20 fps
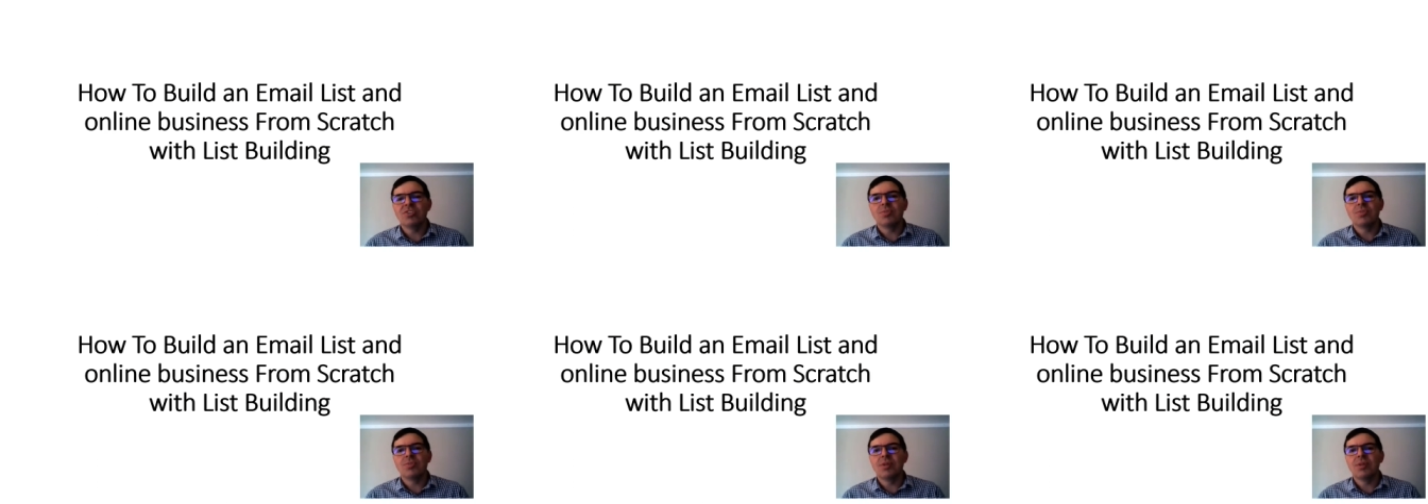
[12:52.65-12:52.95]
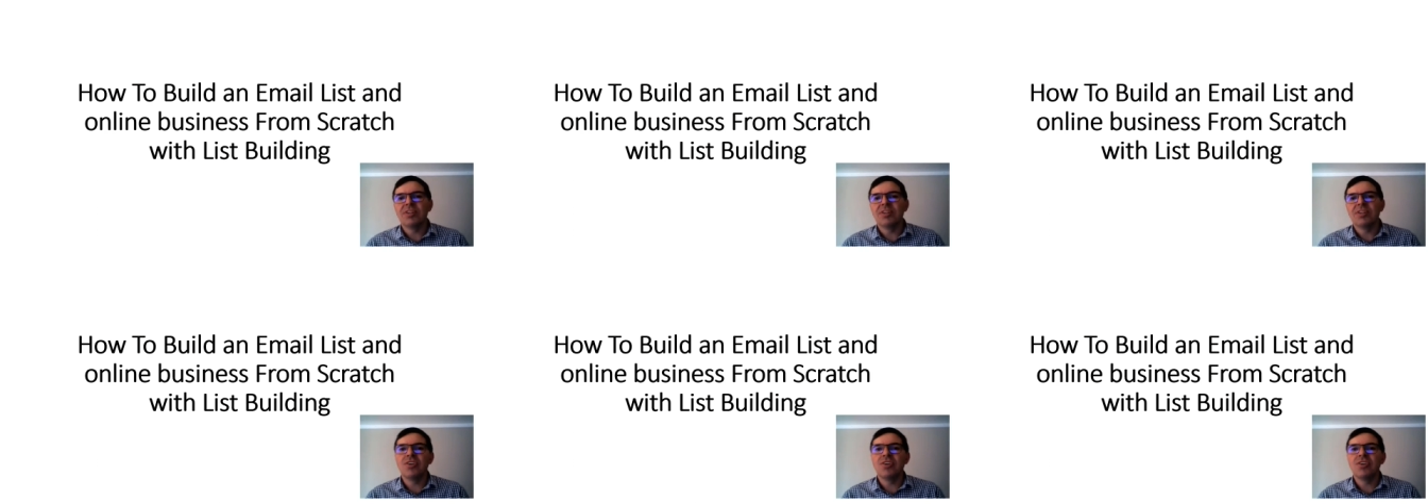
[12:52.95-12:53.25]
you're
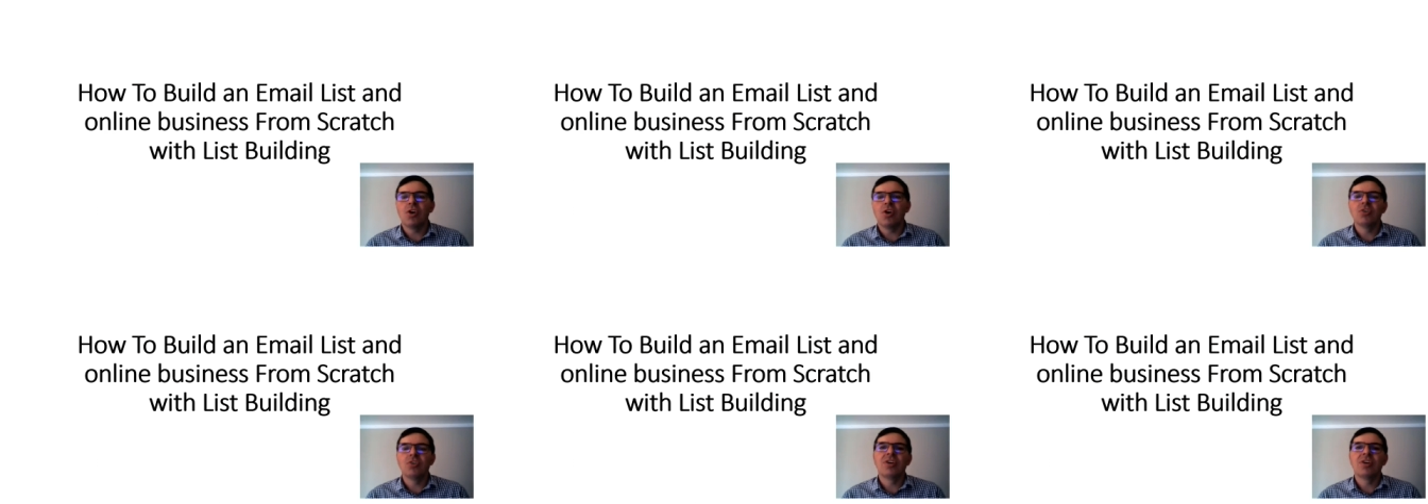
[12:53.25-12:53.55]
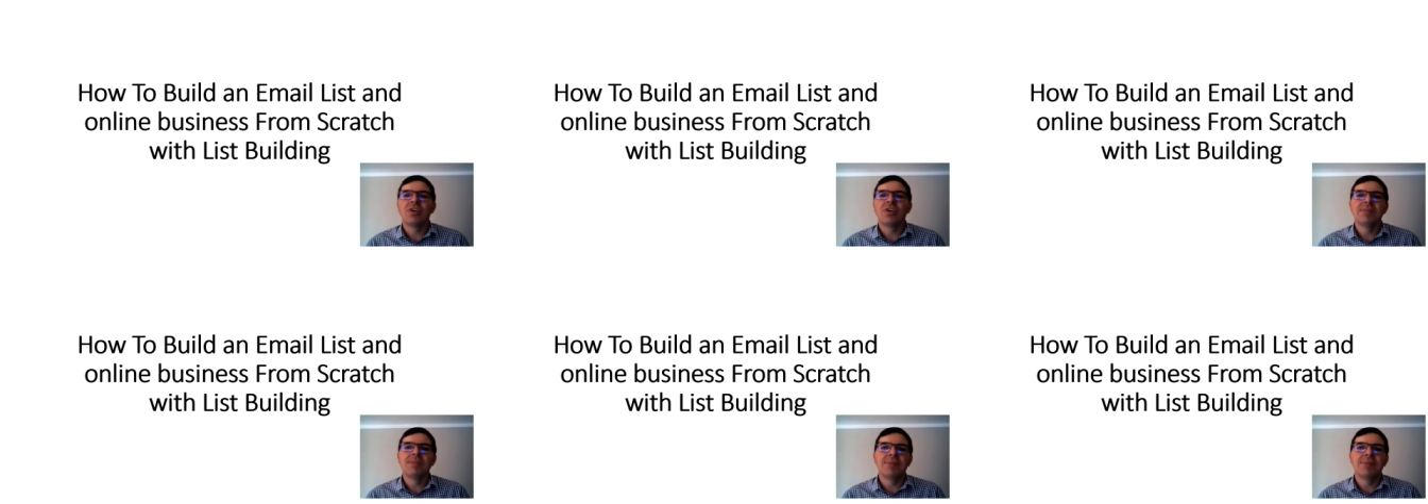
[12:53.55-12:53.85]
building your
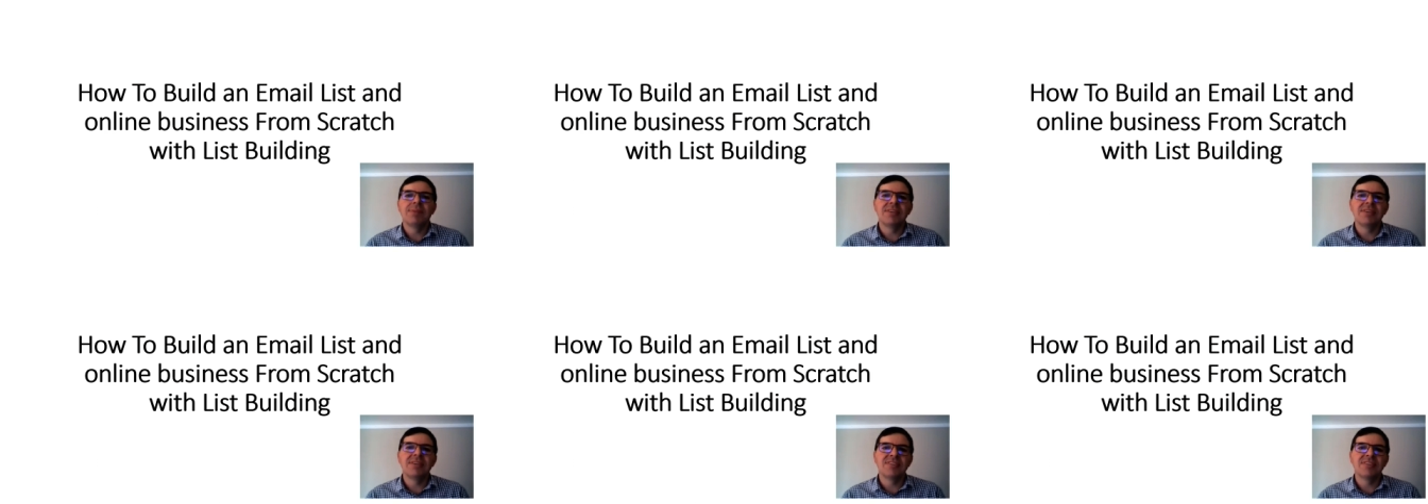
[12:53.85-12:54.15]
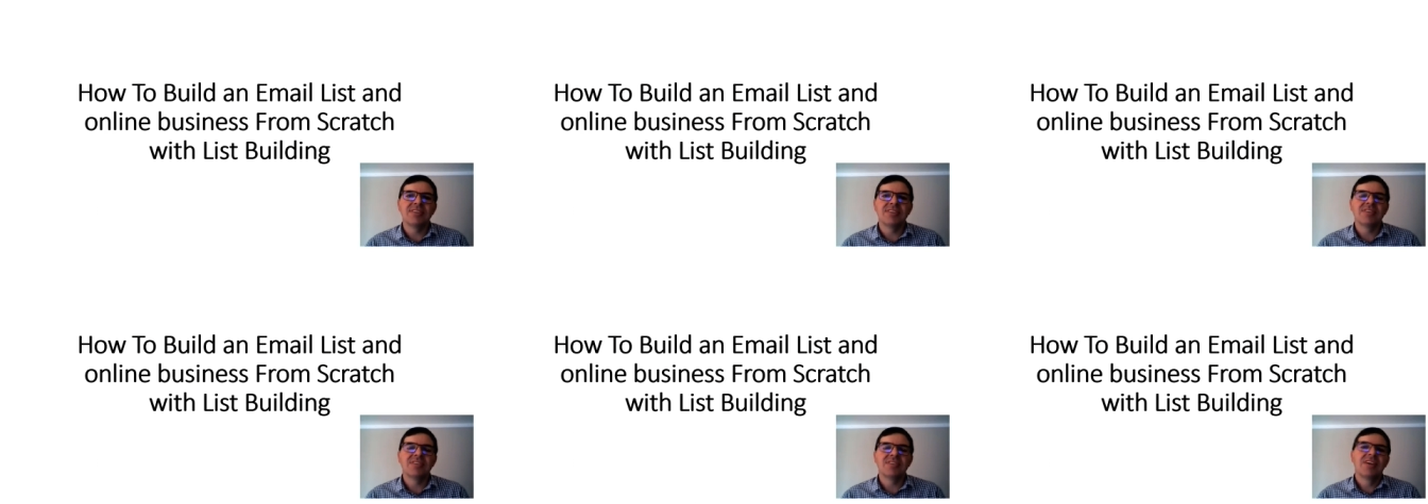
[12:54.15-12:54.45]
online
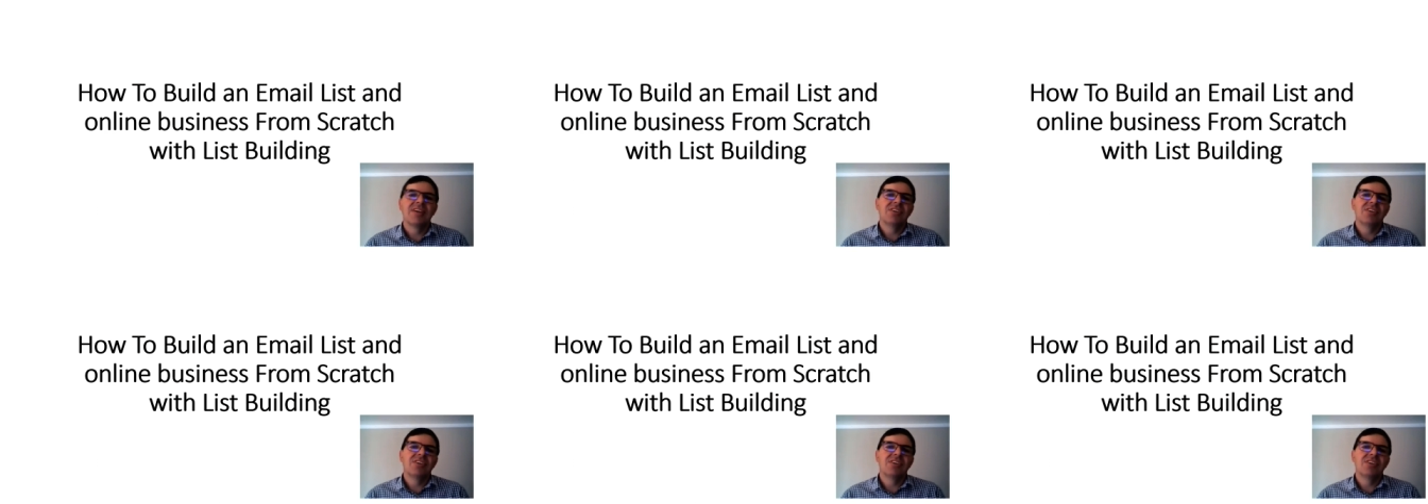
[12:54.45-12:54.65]
business.